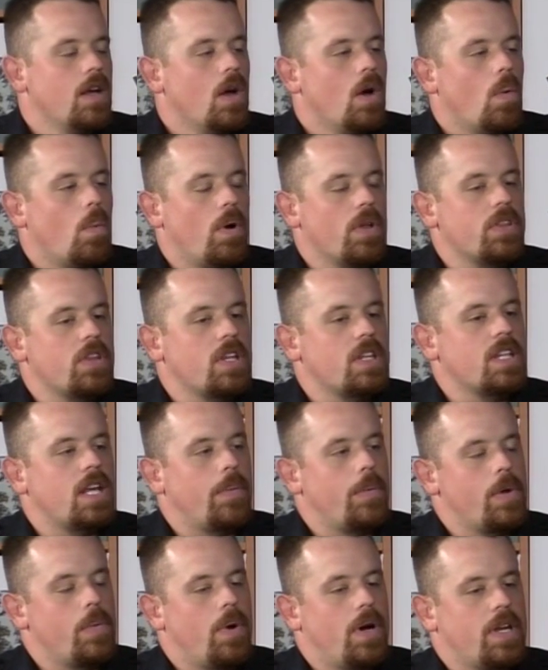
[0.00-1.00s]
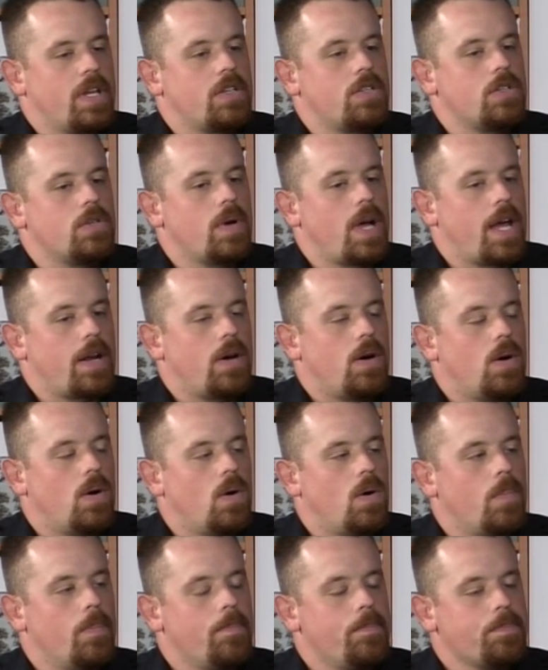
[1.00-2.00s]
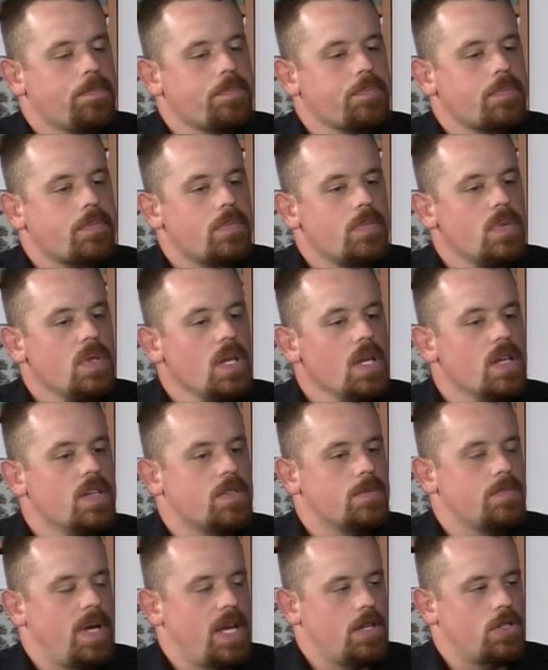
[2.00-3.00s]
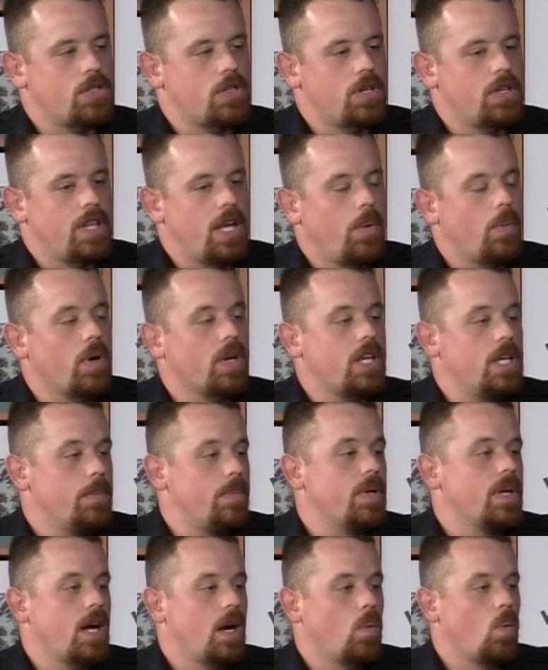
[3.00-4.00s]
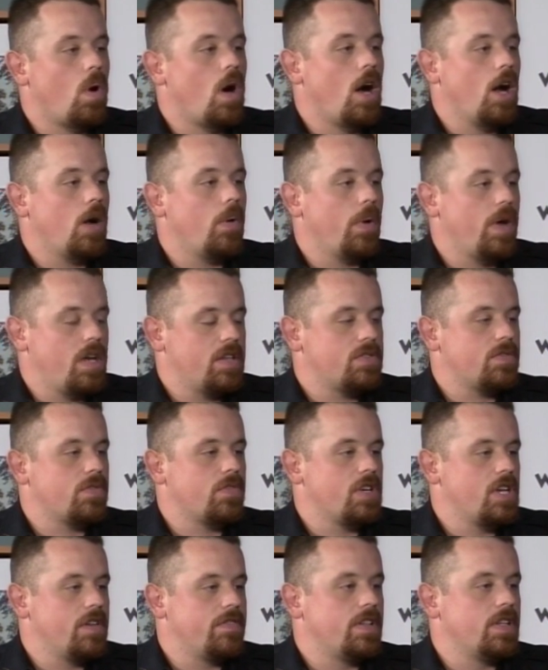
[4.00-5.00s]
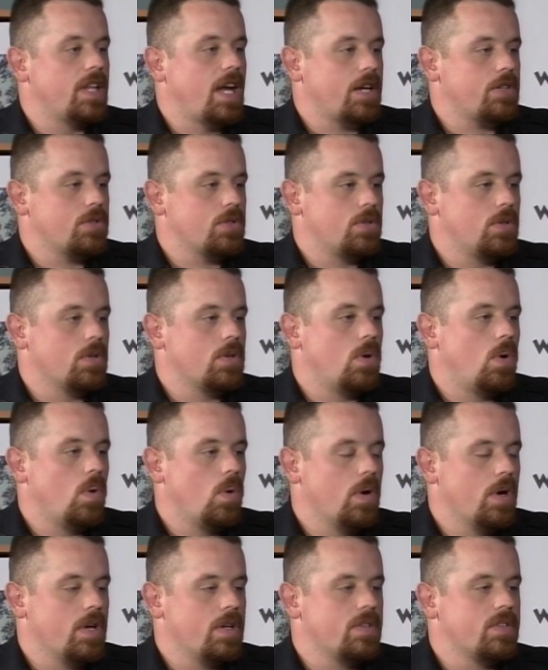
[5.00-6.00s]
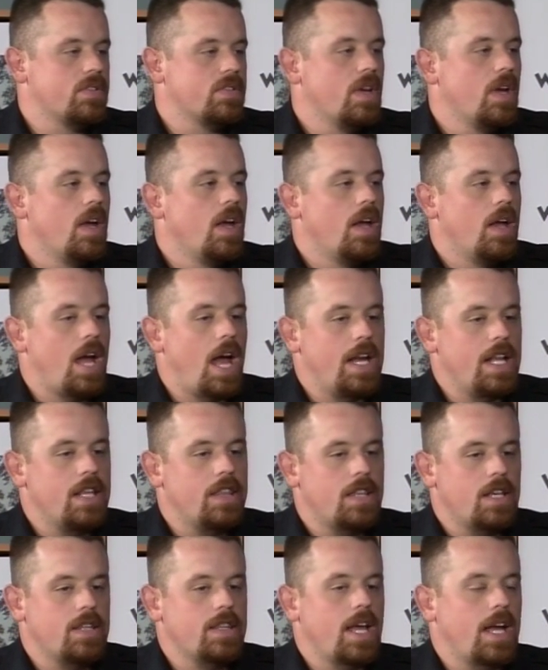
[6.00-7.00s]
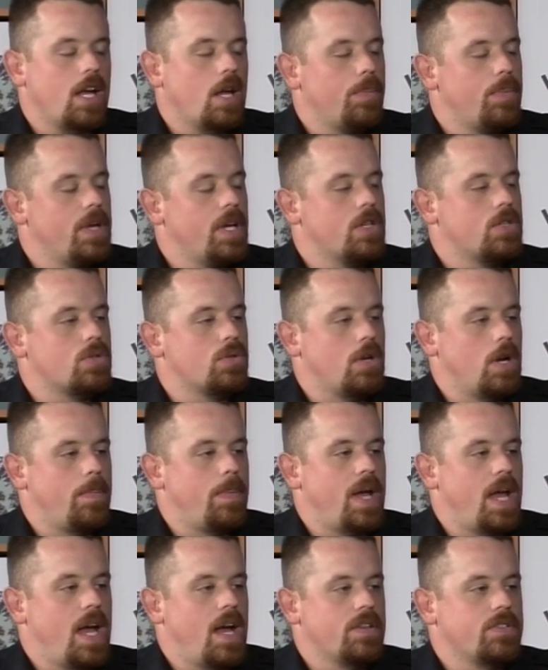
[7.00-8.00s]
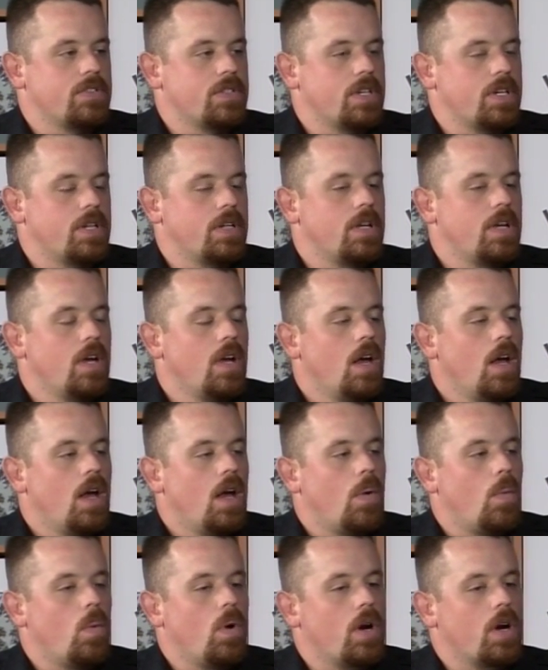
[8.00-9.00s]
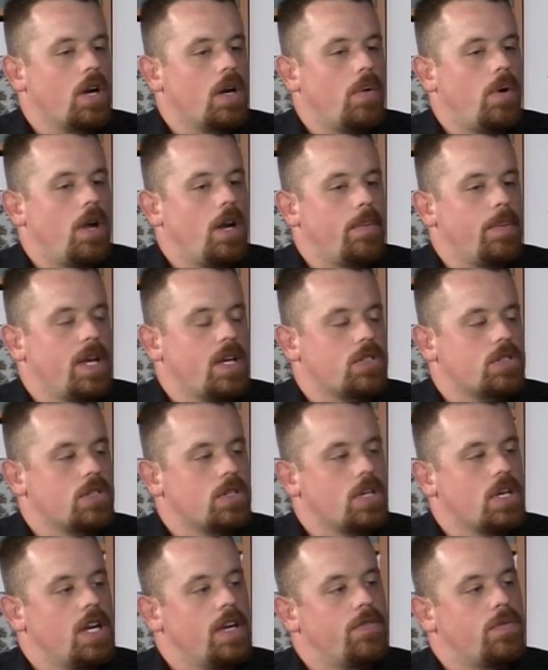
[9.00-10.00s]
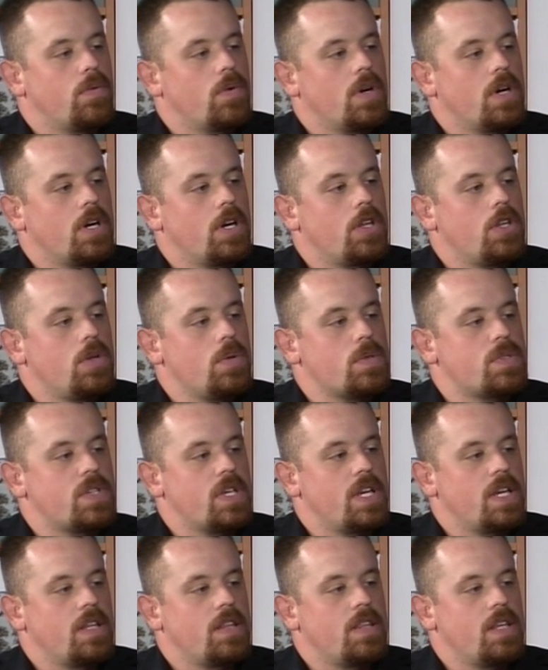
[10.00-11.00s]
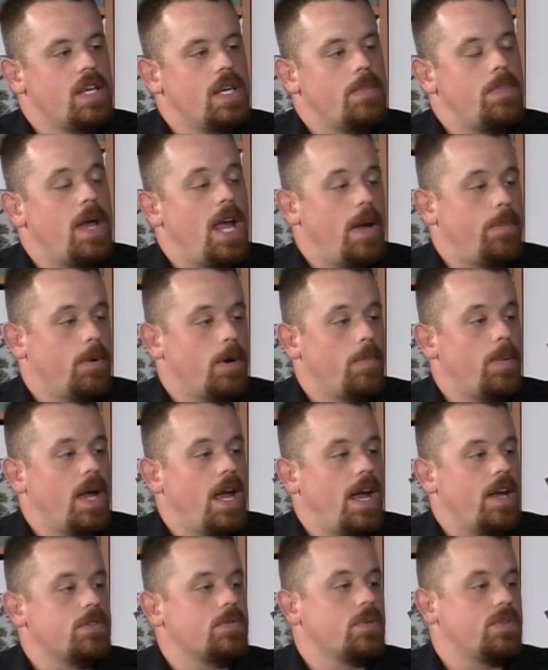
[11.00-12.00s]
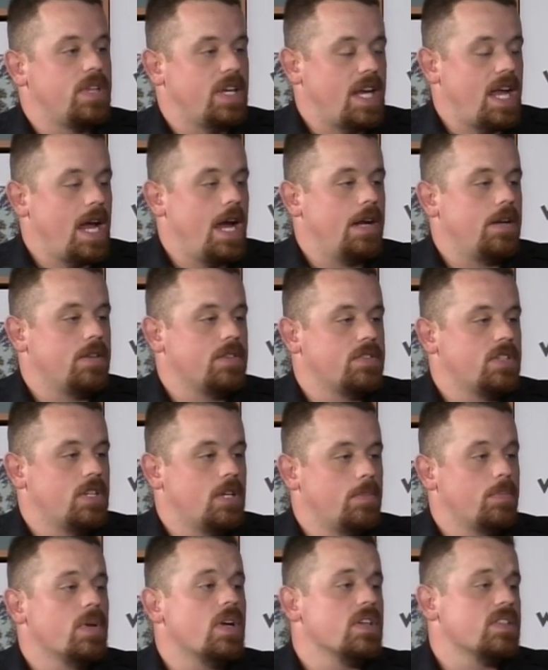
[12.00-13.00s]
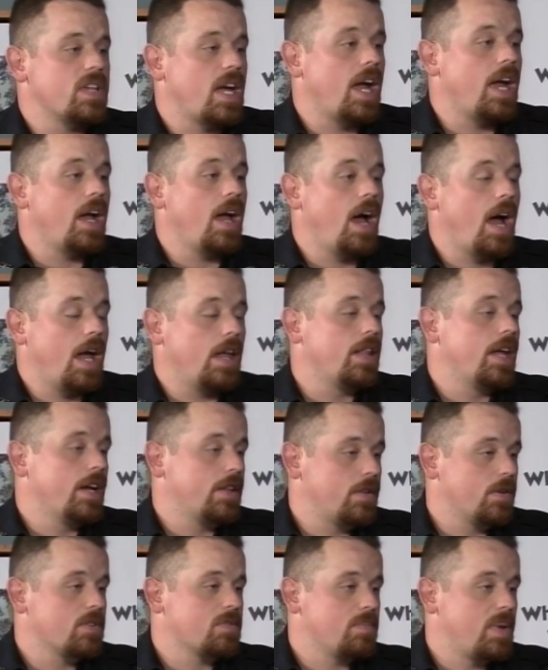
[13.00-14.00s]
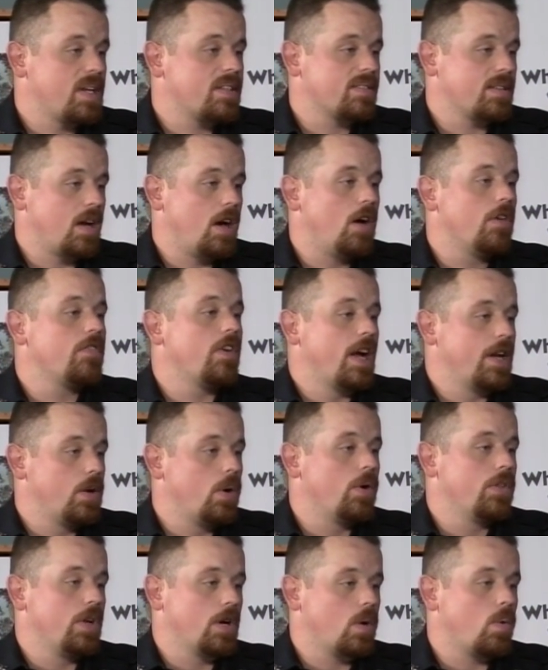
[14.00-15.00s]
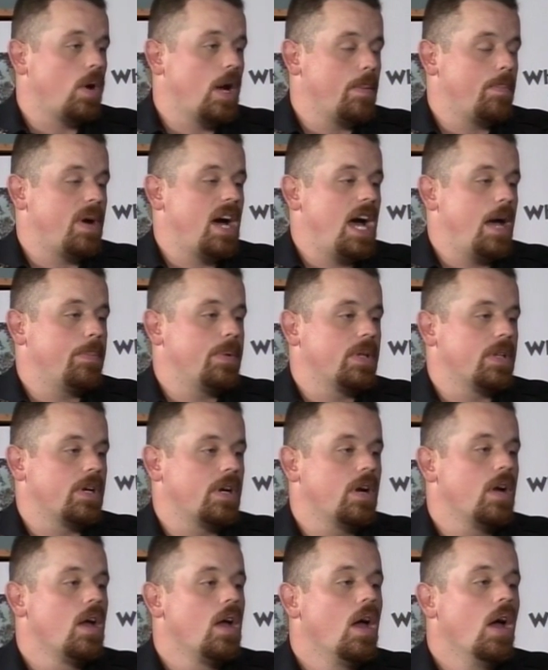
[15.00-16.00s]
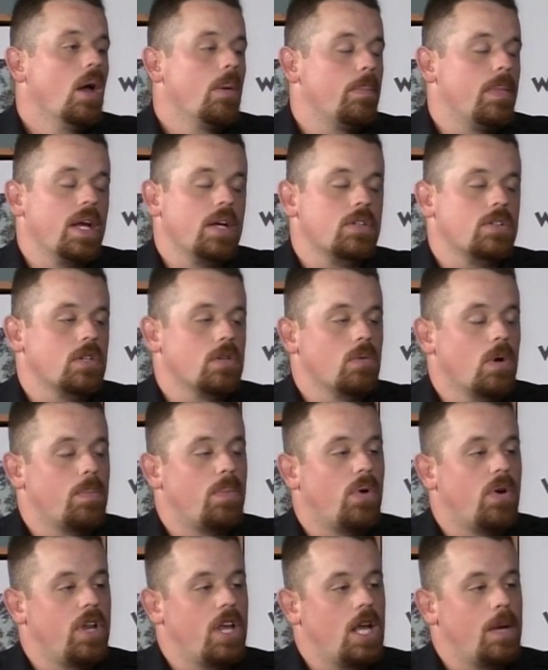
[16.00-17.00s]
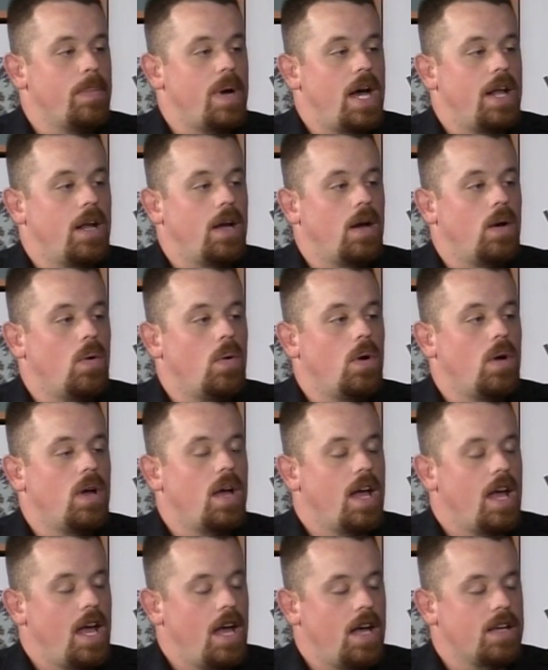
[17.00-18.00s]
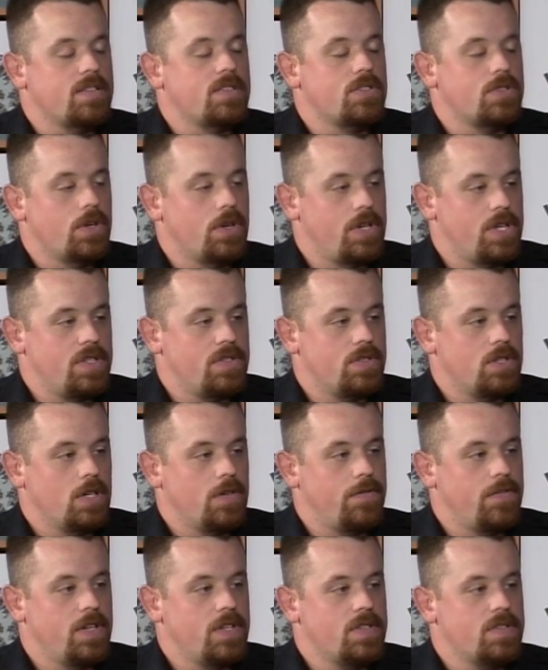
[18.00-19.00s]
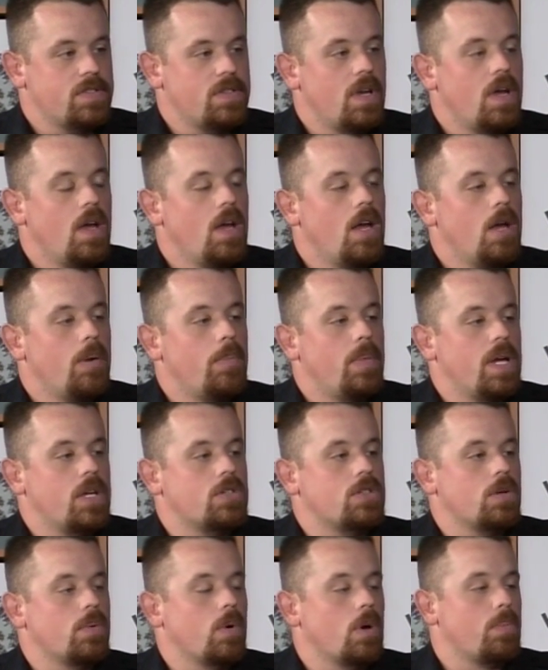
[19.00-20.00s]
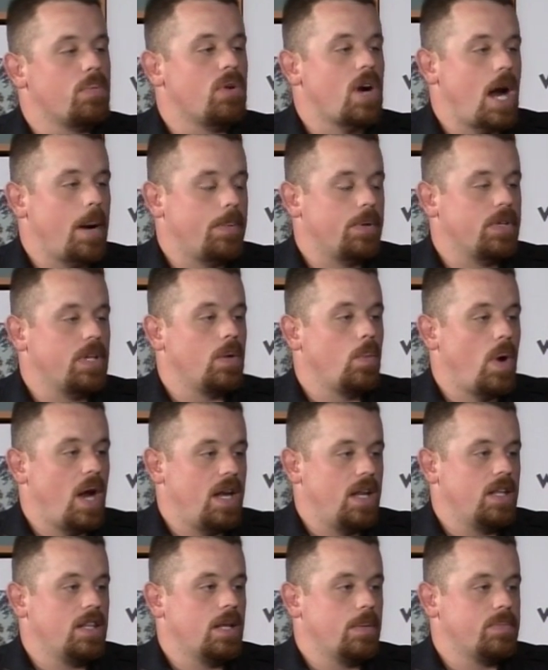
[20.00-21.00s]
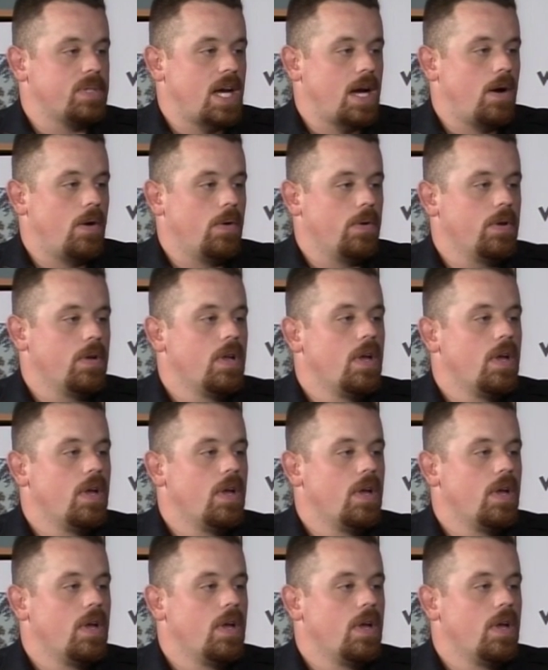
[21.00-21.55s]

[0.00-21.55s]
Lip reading: One thing that we want to do at home is make sure that we're keeping our walkways free of electrical cords, anything that could be a trip hazard. We're going to want to make sure, if we're using the paper bags with the candles in them, because I like those myself, I know they're quite popular, make sure we're putting them on a sturdy surface, make sure we're properly weighting them down